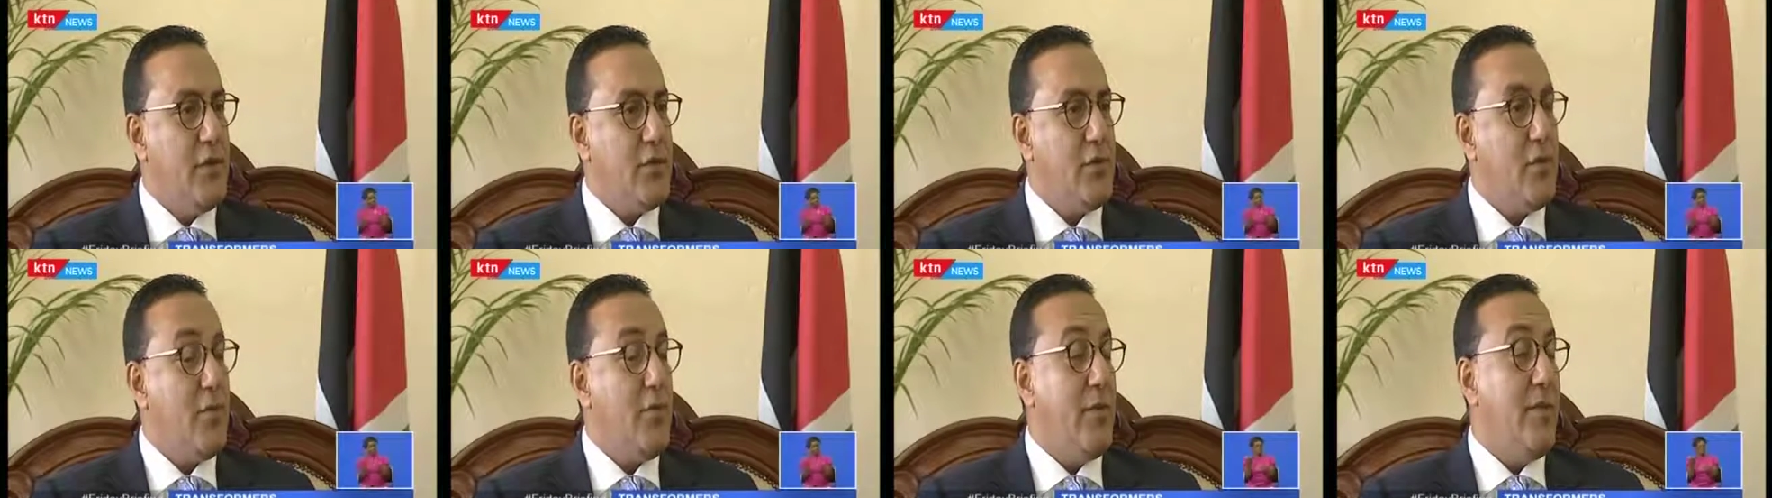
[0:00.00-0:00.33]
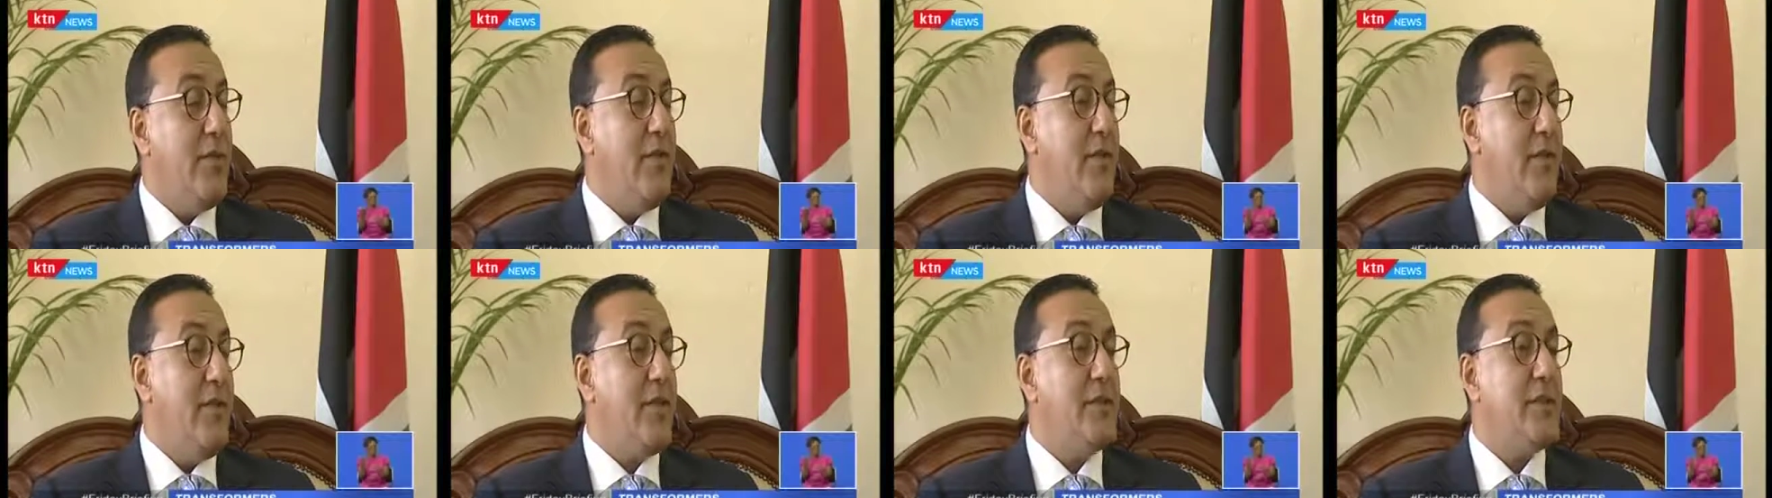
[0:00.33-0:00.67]
So we've
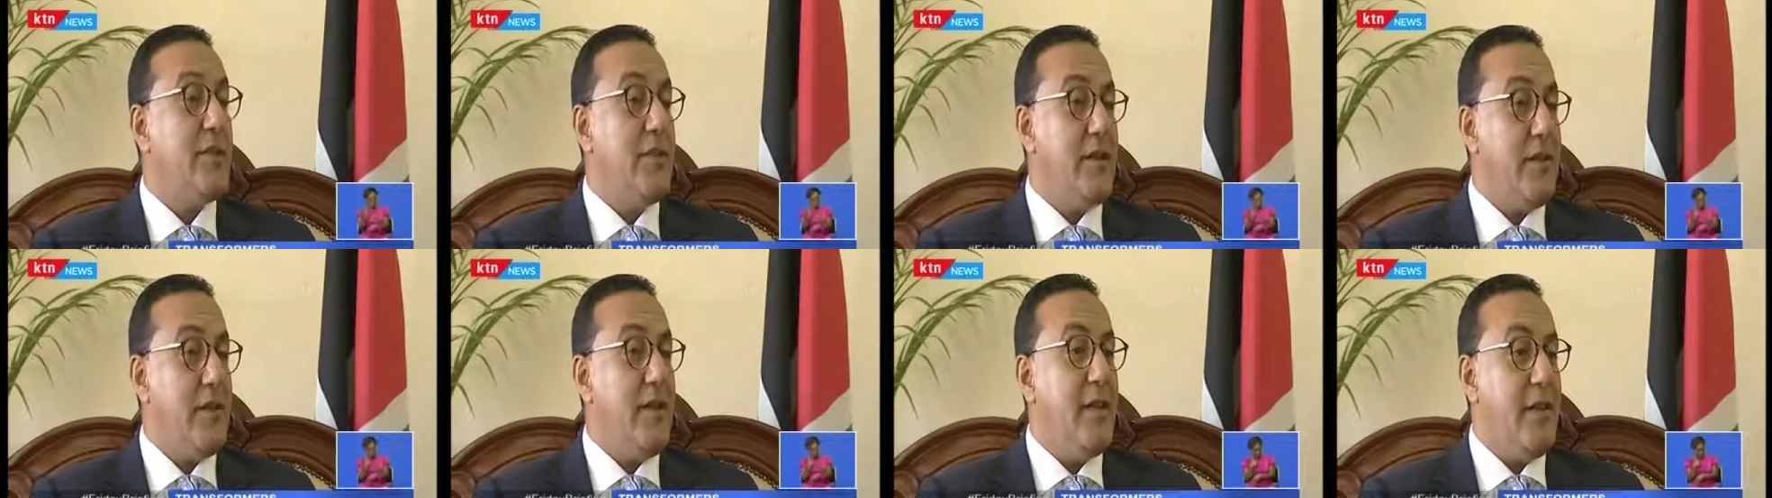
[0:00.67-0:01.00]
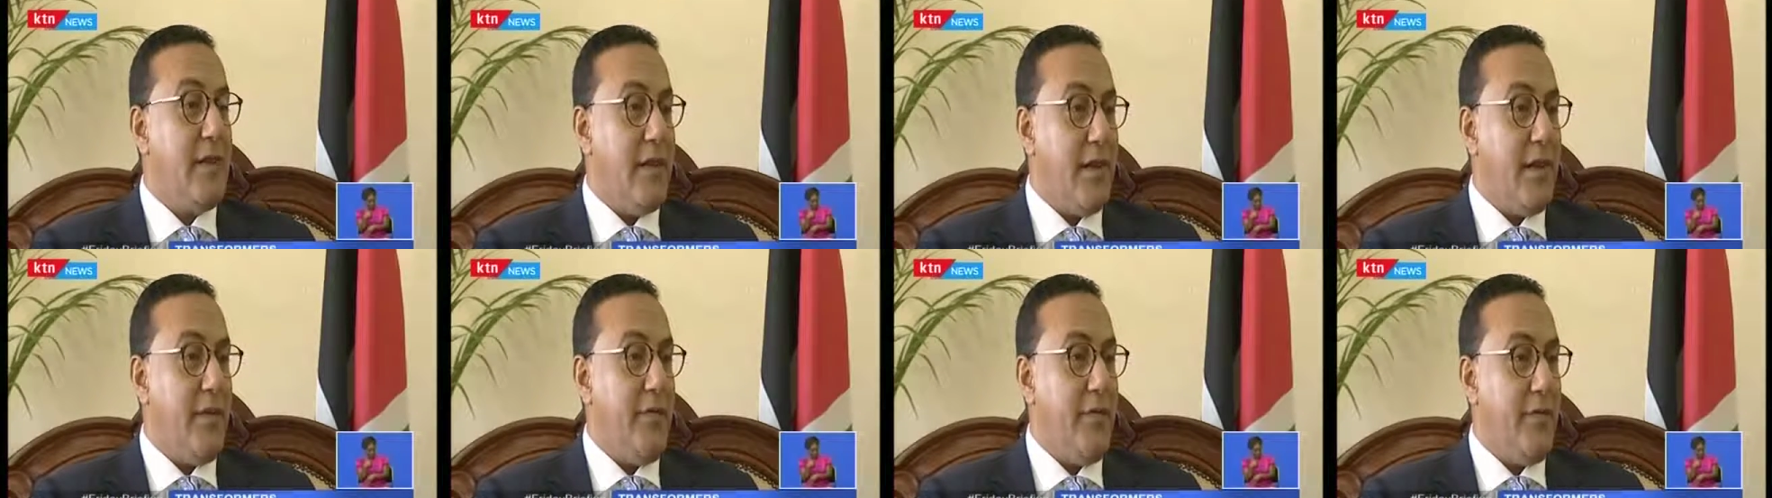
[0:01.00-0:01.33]
invested
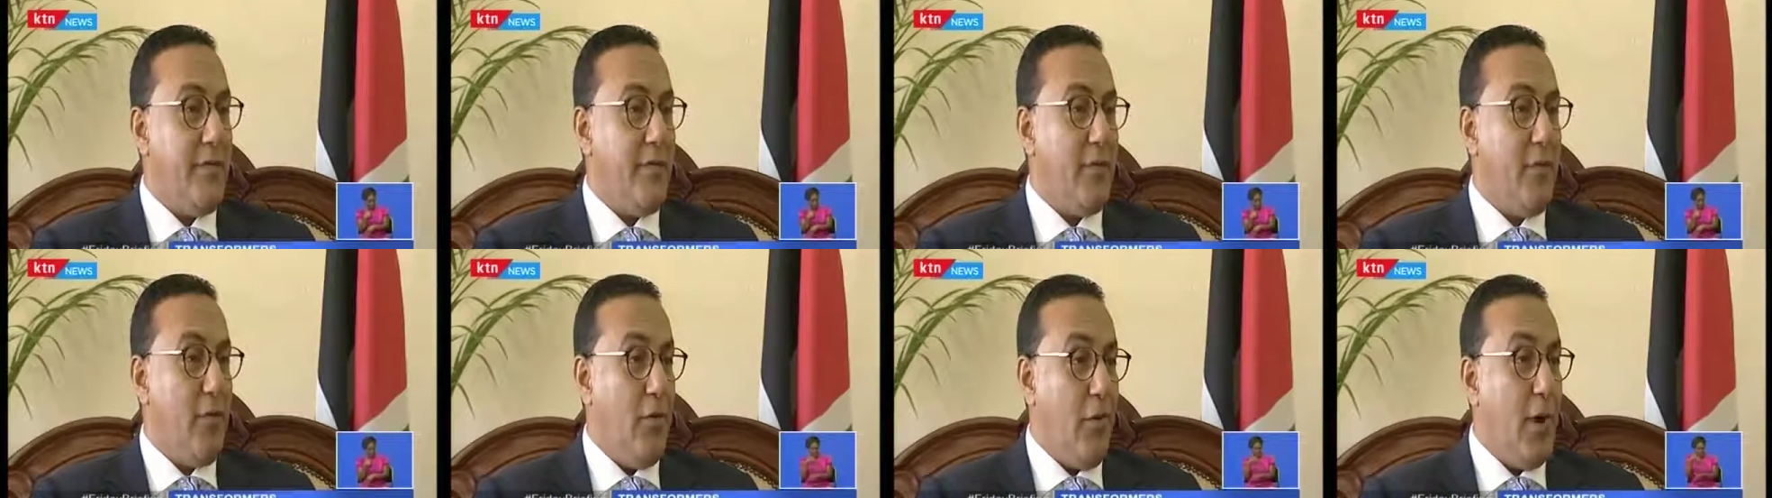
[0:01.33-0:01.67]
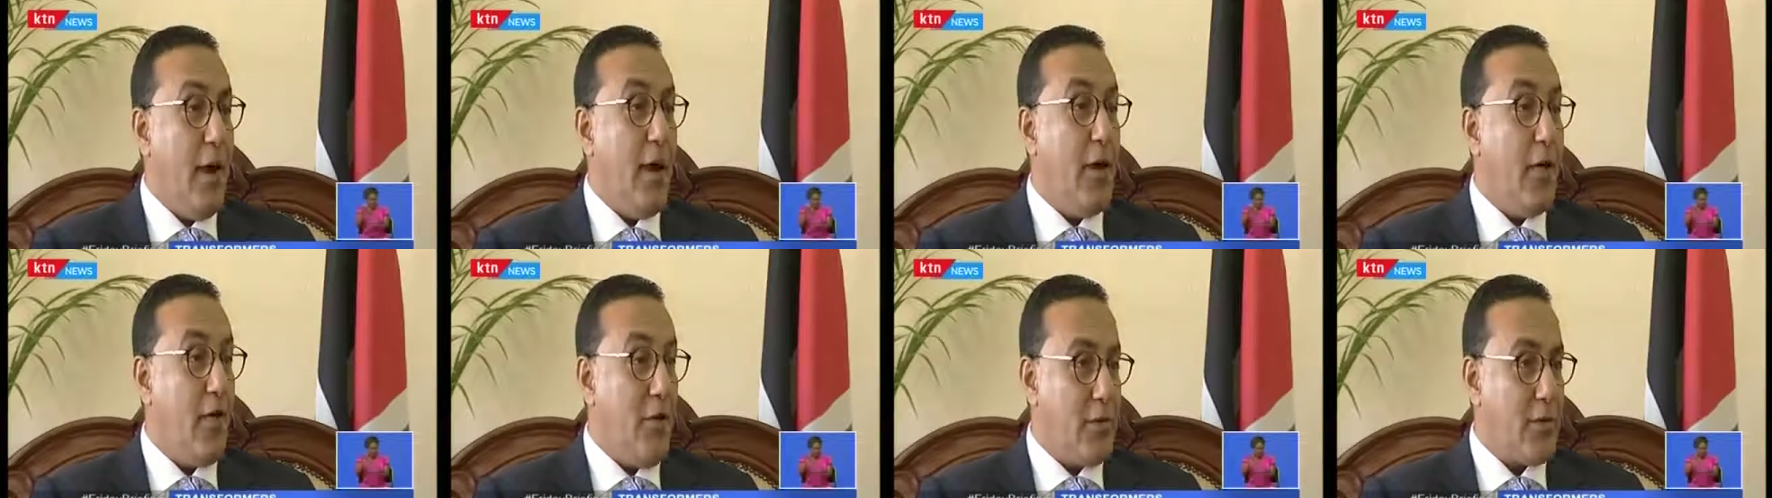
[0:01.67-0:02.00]
enough or
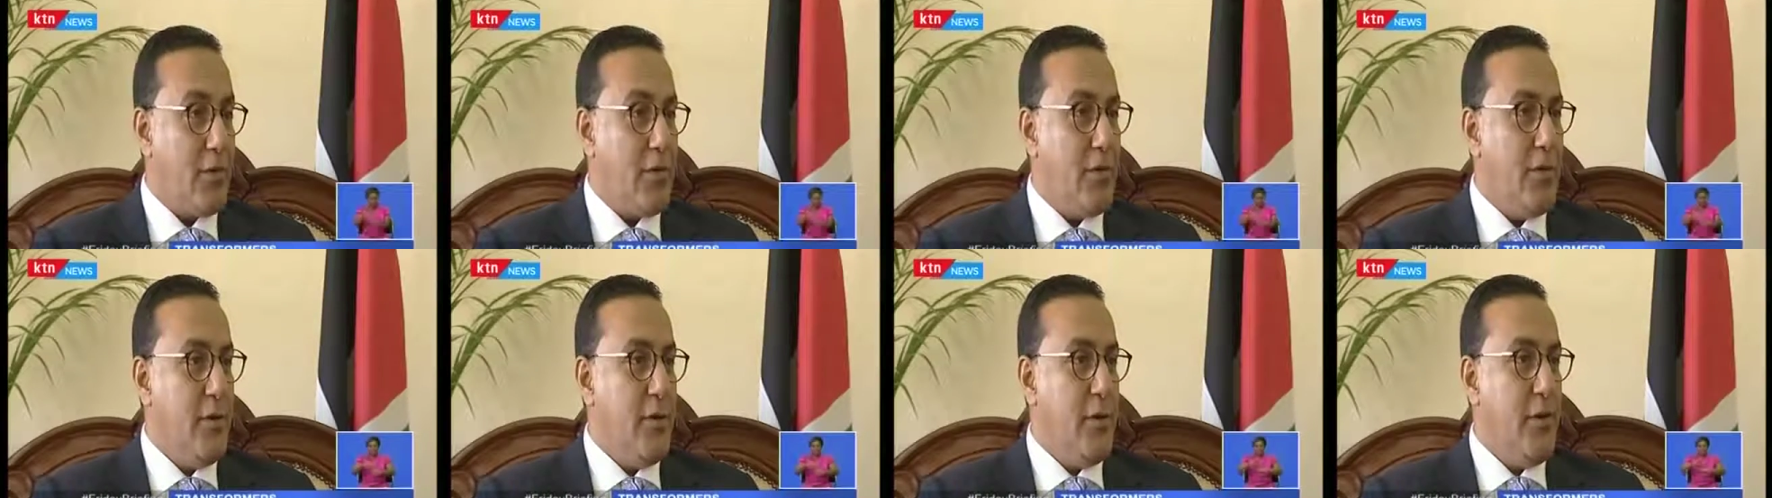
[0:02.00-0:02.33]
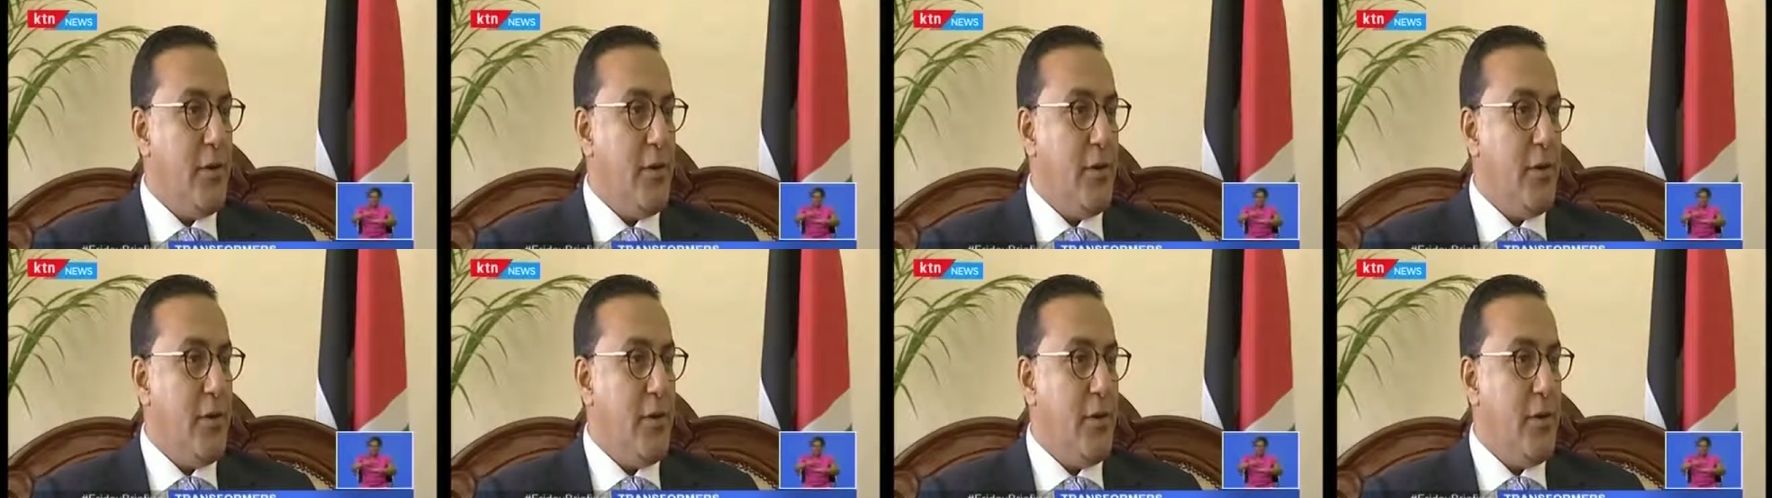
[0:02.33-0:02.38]
a lot,